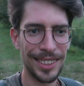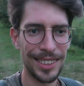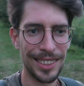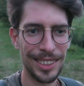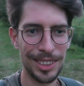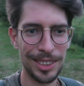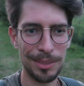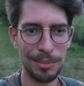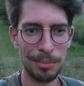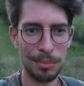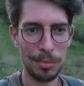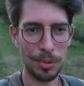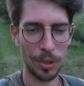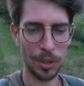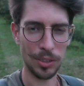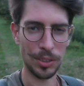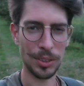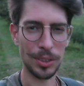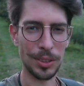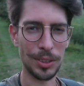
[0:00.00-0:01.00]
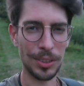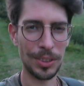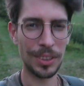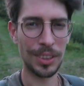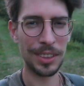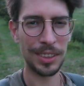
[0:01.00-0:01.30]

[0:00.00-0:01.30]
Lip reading: this brotherhood.